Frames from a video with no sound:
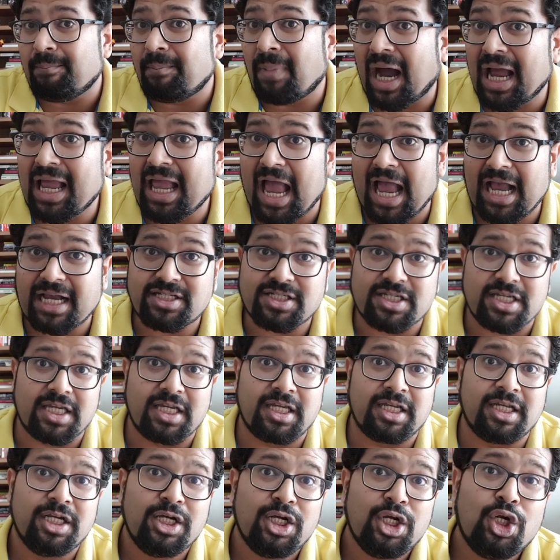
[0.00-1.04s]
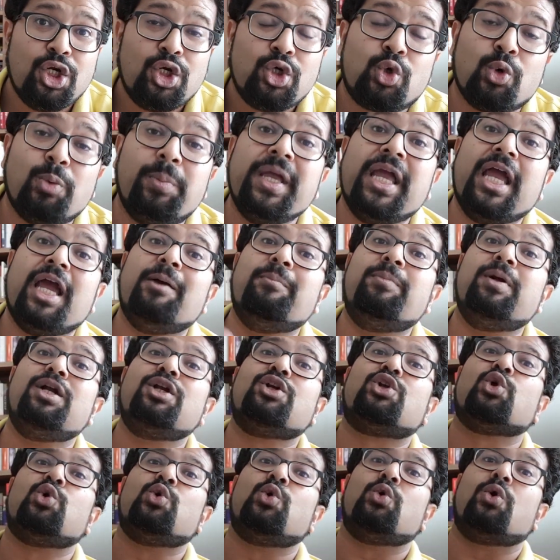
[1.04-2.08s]
my Axie to be
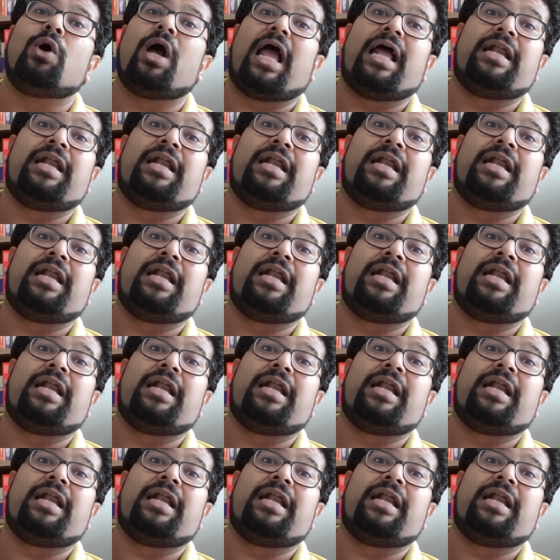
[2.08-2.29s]
able to